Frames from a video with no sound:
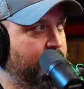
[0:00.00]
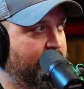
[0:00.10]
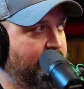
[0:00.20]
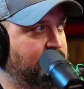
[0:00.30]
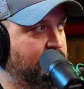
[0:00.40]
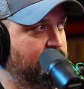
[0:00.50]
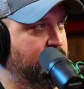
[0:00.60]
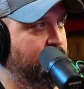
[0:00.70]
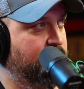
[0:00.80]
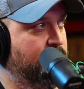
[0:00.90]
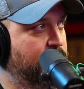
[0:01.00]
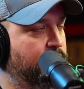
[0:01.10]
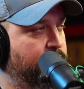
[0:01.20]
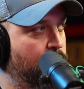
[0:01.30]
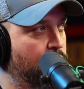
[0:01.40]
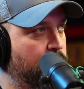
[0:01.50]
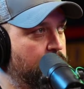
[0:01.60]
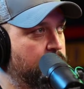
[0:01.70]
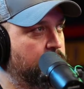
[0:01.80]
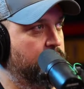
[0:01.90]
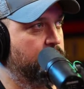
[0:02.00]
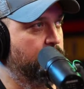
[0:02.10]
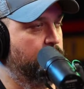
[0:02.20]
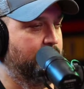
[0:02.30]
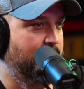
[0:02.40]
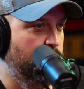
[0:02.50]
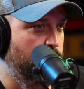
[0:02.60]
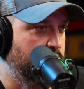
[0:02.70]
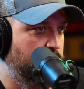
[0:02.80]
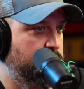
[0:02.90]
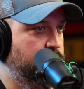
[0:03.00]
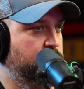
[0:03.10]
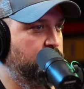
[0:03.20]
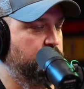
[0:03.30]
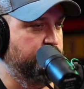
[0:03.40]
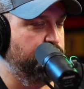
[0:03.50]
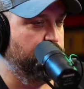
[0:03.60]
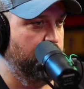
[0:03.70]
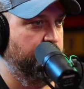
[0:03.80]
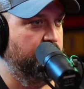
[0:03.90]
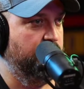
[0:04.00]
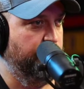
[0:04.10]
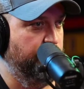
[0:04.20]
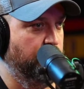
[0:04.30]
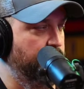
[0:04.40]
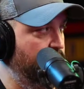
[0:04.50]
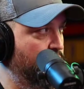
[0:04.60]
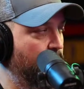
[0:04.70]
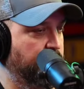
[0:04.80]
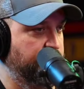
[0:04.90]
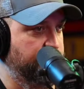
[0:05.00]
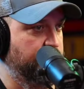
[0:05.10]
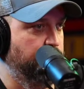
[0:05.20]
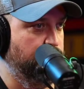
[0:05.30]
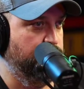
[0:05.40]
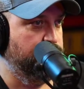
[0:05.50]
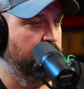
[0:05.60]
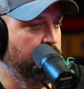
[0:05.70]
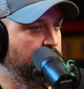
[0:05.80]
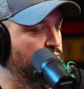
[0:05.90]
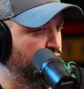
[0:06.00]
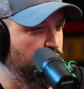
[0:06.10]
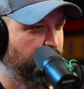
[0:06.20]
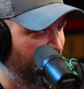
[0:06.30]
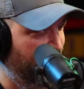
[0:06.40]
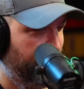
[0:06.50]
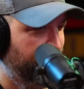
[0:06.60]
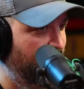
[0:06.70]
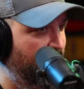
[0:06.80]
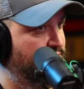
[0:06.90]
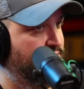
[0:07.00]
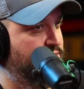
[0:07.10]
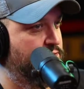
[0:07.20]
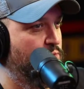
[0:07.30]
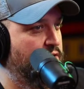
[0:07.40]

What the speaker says: access for Black Widow to be streaming in your living room on Disney Plus? Would you pay $30 to watch it?